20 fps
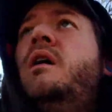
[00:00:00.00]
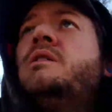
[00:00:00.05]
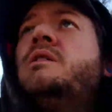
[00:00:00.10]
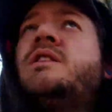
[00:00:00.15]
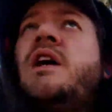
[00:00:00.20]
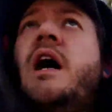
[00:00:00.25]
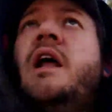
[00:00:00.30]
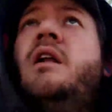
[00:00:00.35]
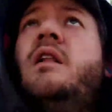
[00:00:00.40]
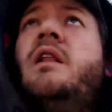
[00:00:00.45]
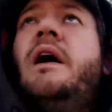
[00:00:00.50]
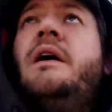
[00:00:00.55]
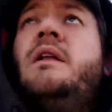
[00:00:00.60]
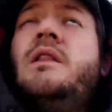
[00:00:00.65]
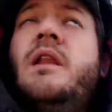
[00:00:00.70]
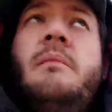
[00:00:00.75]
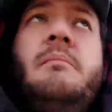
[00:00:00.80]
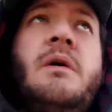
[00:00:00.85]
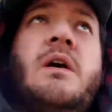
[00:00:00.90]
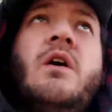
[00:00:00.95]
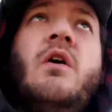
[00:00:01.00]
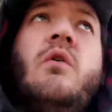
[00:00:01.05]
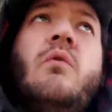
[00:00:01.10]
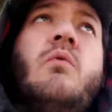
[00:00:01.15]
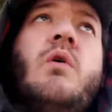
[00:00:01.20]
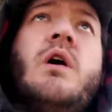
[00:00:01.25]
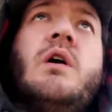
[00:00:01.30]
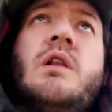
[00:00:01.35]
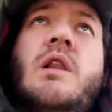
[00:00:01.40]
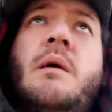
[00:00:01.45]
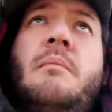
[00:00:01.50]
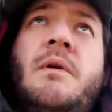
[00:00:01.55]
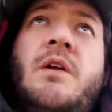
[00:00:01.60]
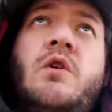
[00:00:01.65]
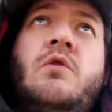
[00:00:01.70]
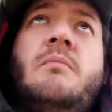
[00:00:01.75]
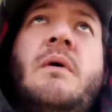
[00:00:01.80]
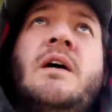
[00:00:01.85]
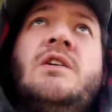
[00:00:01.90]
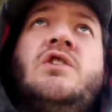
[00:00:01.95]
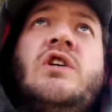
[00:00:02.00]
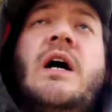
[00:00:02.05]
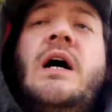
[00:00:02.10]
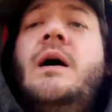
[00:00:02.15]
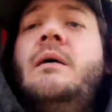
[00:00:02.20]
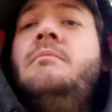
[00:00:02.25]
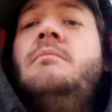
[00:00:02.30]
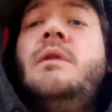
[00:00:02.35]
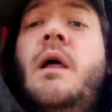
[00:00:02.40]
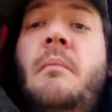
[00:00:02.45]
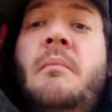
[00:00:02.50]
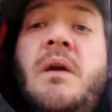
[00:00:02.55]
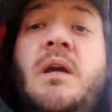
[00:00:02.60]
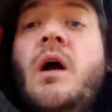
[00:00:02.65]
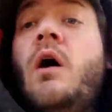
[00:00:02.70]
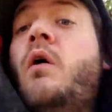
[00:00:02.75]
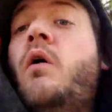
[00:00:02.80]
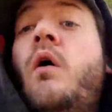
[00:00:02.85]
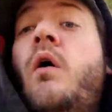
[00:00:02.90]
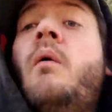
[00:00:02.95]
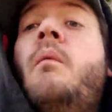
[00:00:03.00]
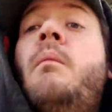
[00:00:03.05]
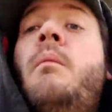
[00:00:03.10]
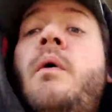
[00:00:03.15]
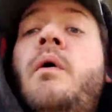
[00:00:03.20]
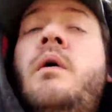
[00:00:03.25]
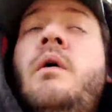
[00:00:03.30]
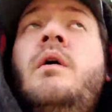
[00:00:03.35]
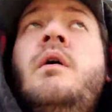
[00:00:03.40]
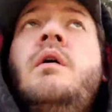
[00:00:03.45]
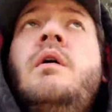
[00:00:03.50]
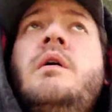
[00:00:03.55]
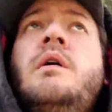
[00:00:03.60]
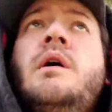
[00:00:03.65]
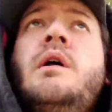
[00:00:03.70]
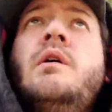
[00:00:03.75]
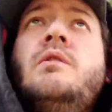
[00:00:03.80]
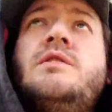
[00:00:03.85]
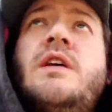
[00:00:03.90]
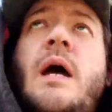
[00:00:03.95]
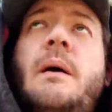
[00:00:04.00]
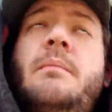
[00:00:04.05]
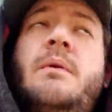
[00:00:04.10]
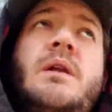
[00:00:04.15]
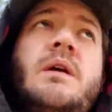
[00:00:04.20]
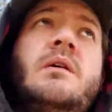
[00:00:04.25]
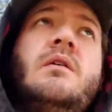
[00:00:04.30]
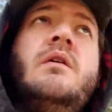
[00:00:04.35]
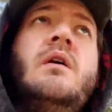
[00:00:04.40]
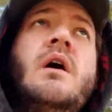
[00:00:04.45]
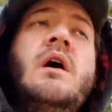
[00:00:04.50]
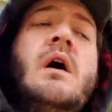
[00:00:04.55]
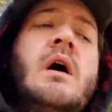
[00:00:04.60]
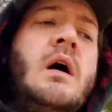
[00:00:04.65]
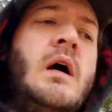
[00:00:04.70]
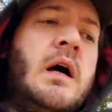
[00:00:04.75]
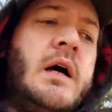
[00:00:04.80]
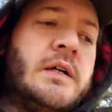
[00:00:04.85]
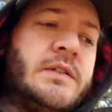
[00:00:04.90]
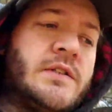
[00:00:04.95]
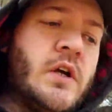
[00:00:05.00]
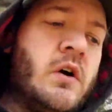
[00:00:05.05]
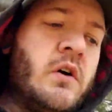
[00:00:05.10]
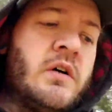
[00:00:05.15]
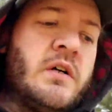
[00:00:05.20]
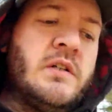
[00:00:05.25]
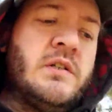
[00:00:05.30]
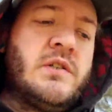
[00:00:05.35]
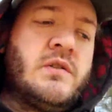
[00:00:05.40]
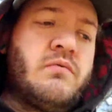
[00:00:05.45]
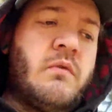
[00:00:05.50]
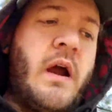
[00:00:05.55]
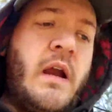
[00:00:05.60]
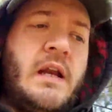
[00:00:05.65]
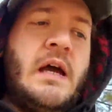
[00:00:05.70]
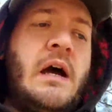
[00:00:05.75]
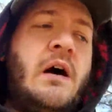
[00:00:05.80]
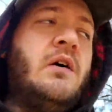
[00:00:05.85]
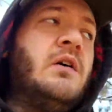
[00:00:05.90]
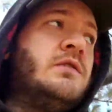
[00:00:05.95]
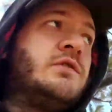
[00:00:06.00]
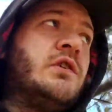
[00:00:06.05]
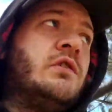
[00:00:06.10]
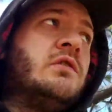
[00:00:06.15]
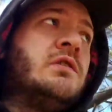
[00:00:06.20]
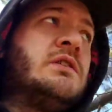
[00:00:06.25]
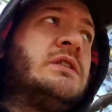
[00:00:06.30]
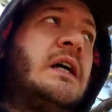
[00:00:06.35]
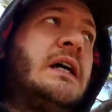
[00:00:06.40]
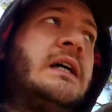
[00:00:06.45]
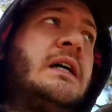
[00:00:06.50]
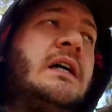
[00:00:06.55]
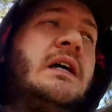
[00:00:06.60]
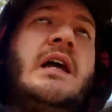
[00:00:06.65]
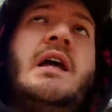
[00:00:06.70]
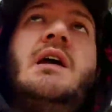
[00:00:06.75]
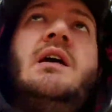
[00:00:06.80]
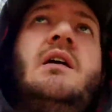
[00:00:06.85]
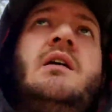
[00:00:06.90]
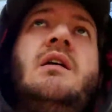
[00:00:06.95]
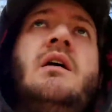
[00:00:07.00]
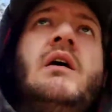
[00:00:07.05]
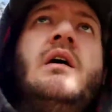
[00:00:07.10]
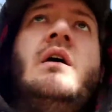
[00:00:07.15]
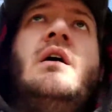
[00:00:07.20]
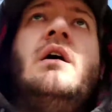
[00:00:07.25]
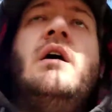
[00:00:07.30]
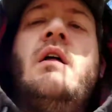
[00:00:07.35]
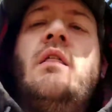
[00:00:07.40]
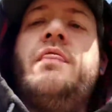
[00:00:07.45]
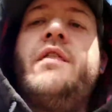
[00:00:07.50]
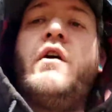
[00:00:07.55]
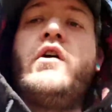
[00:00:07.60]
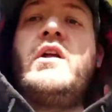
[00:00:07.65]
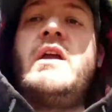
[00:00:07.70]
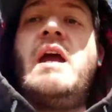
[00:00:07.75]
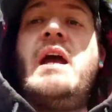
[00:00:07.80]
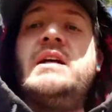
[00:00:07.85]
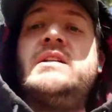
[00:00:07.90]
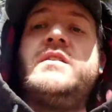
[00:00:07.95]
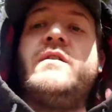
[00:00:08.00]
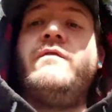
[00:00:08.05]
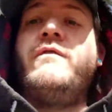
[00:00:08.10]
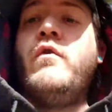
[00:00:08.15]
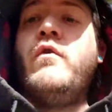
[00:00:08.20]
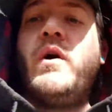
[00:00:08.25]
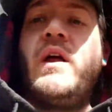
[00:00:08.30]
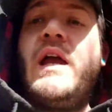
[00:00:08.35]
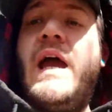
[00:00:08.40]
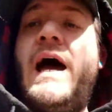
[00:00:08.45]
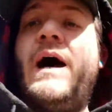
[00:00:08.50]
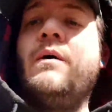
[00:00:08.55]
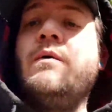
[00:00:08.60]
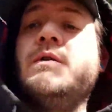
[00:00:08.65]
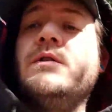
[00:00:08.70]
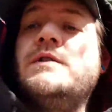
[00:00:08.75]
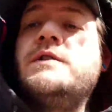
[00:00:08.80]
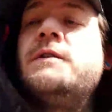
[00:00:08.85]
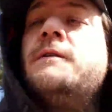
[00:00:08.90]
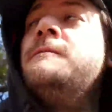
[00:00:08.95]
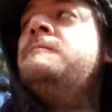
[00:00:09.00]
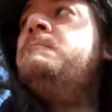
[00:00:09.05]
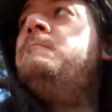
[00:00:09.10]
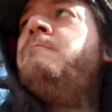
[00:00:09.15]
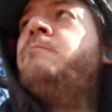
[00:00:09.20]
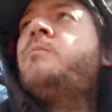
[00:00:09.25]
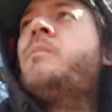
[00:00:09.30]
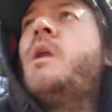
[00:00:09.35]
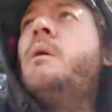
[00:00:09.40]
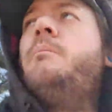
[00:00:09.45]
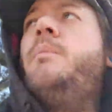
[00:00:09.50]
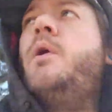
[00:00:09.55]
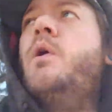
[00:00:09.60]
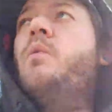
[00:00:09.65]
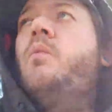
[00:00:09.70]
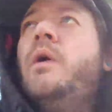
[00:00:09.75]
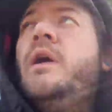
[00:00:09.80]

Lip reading: It's kind of like, let me go to work, let me do my job, let me go home, type of deal. As long as I can get 38 to 40 hours per